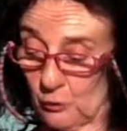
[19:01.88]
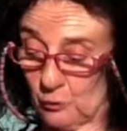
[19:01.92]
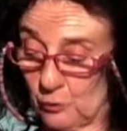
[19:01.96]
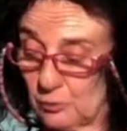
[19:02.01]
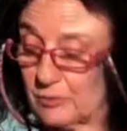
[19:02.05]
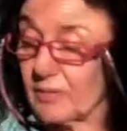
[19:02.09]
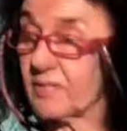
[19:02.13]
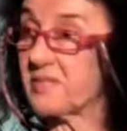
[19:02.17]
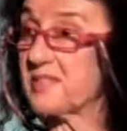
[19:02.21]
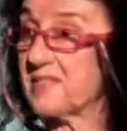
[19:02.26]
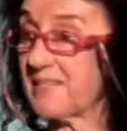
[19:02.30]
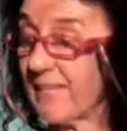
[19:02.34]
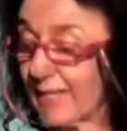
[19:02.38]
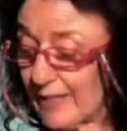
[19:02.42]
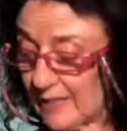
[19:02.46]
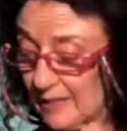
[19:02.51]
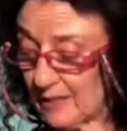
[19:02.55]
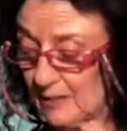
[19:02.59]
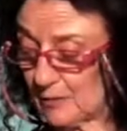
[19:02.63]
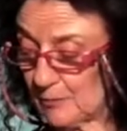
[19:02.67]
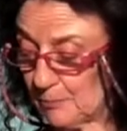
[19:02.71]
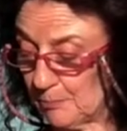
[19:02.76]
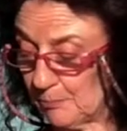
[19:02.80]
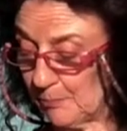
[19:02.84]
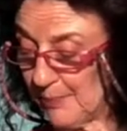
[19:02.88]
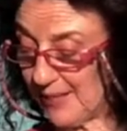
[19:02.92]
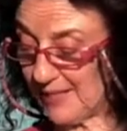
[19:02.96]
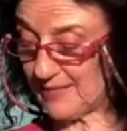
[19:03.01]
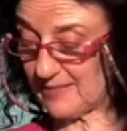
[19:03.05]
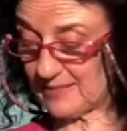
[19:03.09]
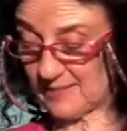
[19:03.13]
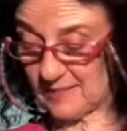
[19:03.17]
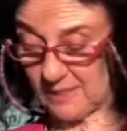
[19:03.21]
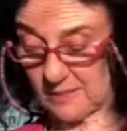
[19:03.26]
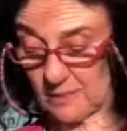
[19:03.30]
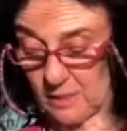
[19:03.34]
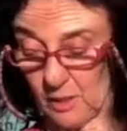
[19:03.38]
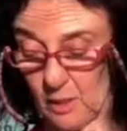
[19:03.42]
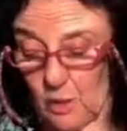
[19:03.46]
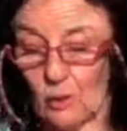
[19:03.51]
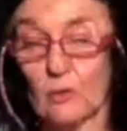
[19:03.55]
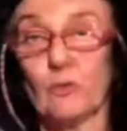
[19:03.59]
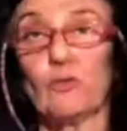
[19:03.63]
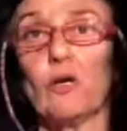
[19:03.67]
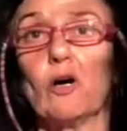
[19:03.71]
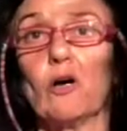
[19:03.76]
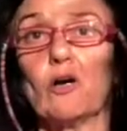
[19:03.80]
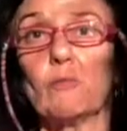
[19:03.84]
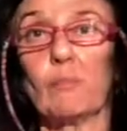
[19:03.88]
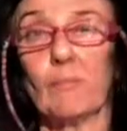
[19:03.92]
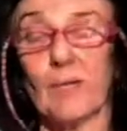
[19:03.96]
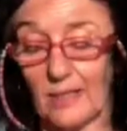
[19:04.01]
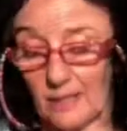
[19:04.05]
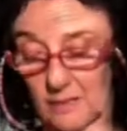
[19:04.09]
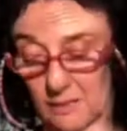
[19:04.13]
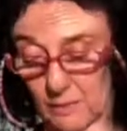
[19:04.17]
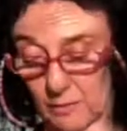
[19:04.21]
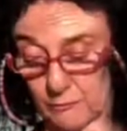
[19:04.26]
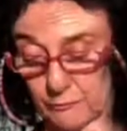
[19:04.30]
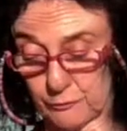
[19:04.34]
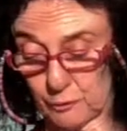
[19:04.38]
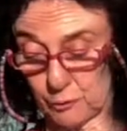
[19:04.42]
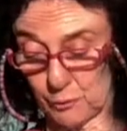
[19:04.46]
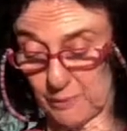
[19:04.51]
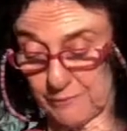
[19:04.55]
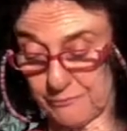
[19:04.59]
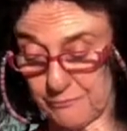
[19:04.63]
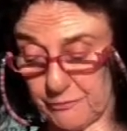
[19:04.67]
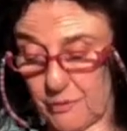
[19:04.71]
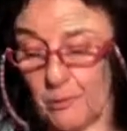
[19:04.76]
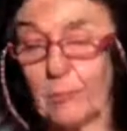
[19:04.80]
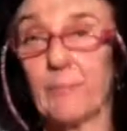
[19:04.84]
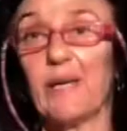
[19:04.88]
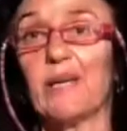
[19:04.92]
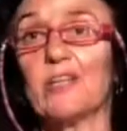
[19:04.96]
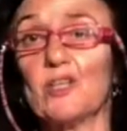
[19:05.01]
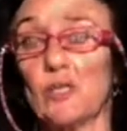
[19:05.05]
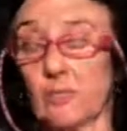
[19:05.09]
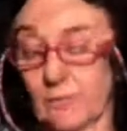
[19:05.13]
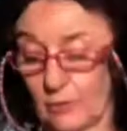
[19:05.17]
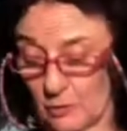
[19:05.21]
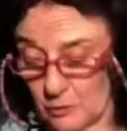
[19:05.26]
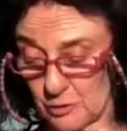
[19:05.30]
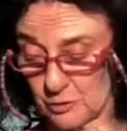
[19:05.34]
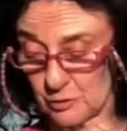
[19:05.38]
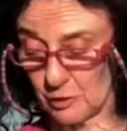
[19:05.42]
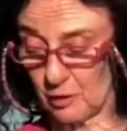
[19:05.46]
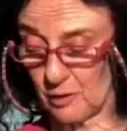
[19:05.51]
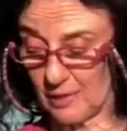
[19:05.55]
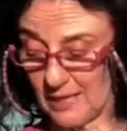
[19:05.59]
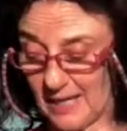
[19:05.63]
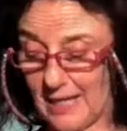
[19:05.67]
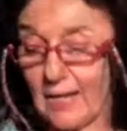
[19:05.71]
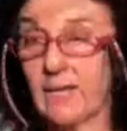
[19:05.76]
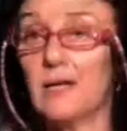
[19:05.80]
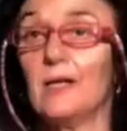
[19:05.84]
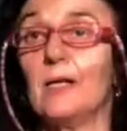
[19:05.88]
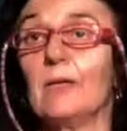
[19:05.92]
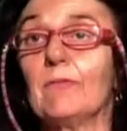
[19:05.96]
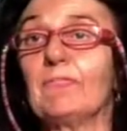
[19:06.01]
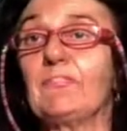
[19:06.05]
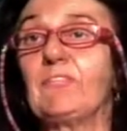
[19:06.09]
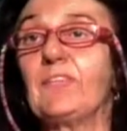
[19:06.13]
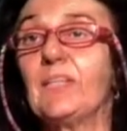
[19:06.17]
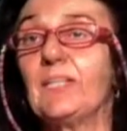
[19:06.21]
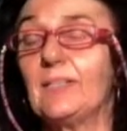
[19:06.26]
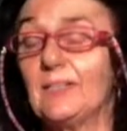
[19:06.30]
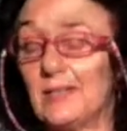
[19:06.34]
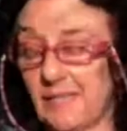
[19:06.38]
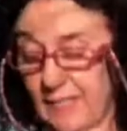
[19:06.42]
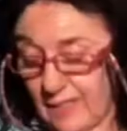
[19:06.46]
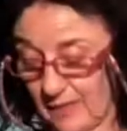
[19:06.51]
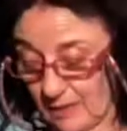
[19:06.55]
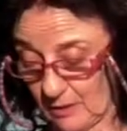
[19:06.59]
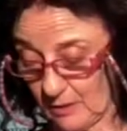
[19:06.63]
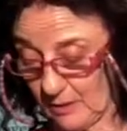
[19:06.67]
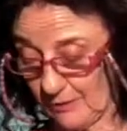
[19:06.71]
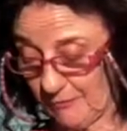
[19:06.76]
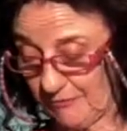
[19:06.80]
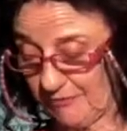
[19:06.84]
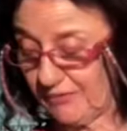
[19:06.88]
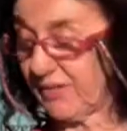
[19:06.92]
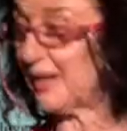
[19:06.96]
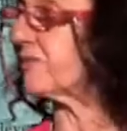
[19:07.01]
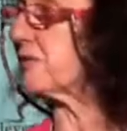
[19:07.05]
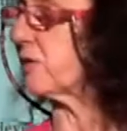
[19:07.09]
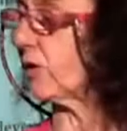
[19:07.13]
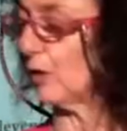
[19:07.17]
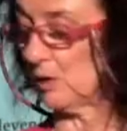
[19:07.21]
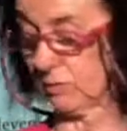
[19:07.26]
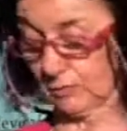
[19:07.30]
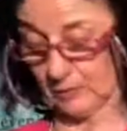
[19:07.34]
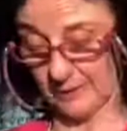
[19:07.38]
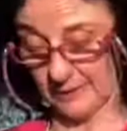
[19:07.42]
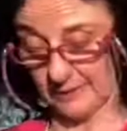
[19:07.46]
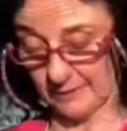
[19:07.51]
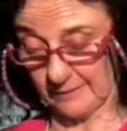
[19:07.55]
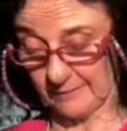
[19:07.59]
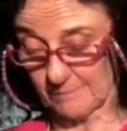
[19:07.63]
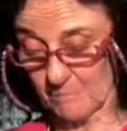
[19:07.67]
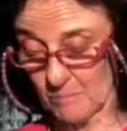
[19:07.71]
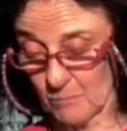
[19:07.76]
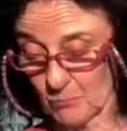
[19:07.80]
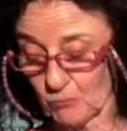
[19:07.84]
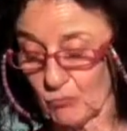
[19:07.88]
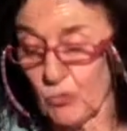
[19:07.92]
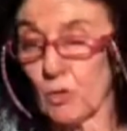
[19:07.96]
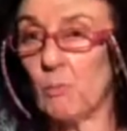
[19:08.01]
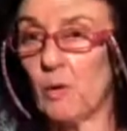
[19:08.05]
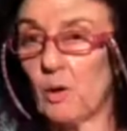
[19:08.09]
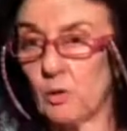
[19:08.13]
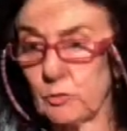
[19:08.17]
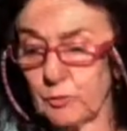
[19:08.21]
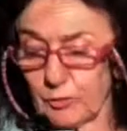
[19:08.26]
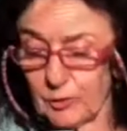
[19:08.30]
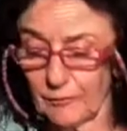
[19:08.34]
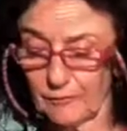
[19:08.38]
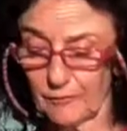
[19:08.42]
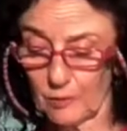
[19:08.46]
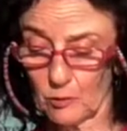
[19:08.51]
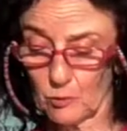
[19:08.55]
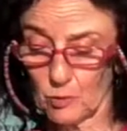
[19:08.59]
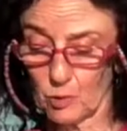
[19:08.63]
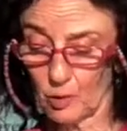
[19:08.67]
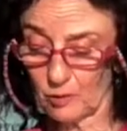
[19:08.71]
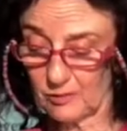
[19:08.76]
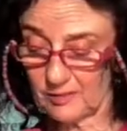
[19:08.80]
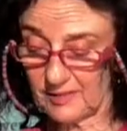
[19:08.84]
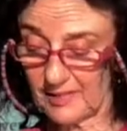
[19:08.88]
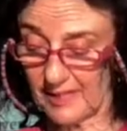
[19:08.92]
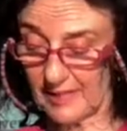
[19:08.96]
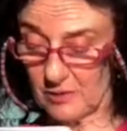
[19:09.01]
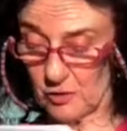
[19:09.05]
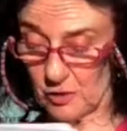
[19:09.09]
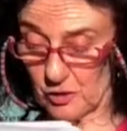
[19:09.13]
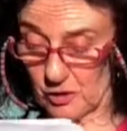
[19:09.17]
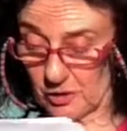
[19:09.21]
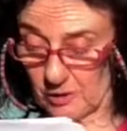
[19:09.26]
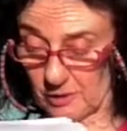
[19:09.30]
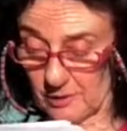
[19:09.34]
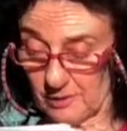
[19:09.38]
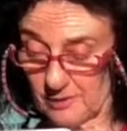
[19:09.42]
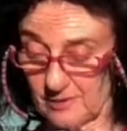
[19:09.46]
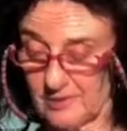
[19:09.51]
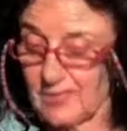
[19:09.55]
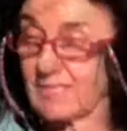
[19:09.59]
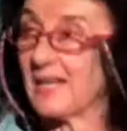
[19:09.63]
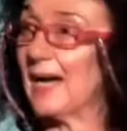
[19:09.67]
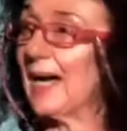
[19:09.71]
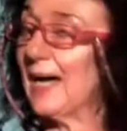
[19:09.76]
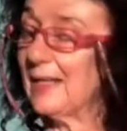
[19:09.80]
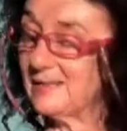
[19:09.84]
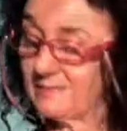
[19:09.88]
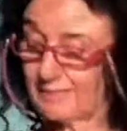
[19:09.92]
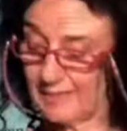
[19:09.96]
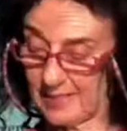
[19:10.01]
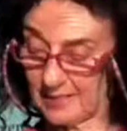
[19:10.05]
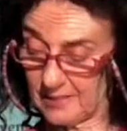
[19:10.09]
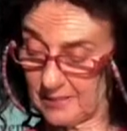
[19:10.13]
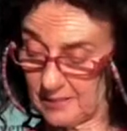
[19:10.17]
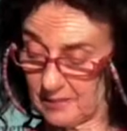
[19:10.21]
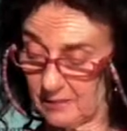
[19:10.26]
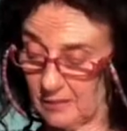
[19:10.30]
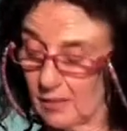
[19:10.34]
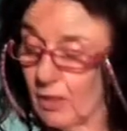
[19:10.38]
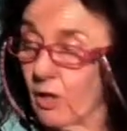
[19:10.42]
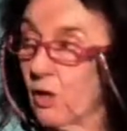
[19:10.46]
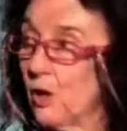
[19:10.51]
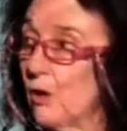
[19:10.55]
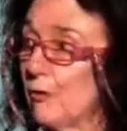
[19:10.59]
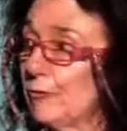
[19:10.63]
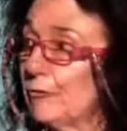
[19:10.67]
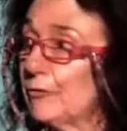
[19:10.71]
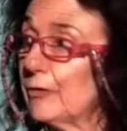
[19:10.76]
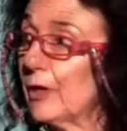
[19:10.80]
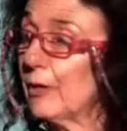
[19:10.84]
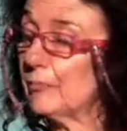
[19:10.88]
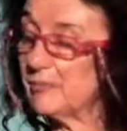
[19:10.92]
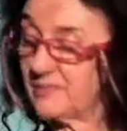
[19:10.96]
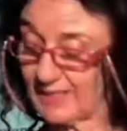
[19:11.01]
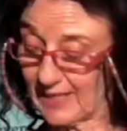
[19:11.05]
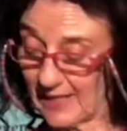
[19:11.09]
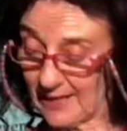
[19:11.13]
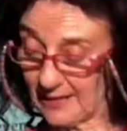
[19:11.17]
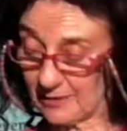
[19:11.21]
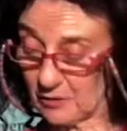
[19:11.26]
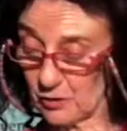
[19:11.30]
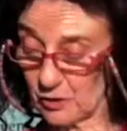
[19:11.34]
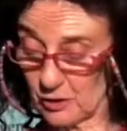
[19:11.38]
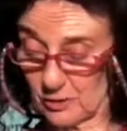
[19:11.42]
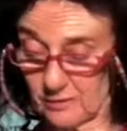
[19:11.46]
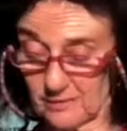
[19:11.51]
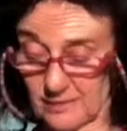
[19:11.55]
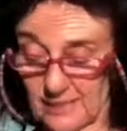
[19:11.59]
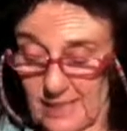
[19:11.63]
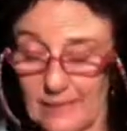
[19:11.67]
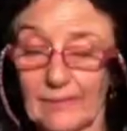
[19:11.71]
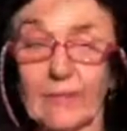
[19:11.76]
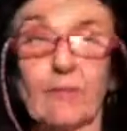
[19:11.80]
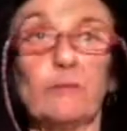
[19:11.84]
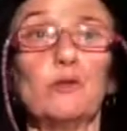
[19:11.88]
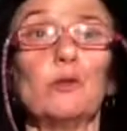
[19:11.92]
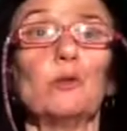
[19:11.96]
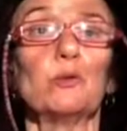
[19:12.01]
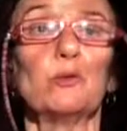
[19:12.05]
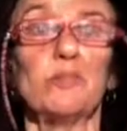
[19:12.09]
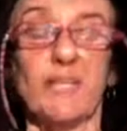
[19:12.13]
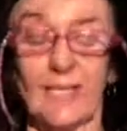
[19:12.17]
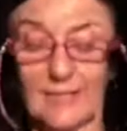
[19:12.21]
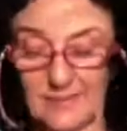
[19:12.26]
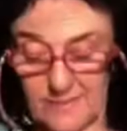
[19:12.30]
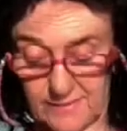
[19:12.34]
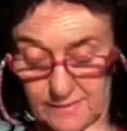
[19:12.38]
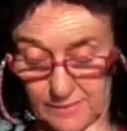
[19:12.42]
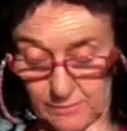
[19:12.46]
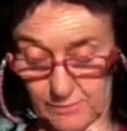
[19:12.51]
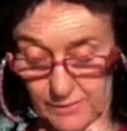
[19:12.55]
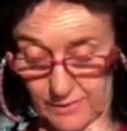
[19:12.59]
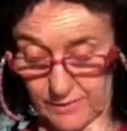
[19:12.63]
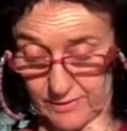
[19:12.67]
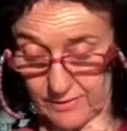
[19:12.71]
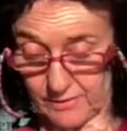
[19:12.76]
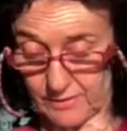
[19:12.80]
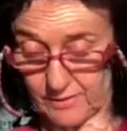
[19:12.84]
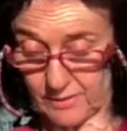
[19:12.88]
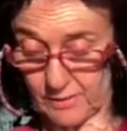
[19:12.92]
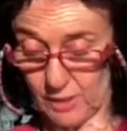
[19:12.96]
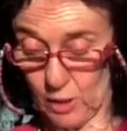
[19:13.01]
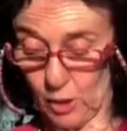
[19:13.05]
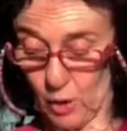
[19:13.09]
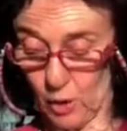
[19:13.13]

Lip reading: to the second basic dogma of the Reformation, the sola fide, faith only. Most of the quotations are taken from the Ancient and the New Testaments,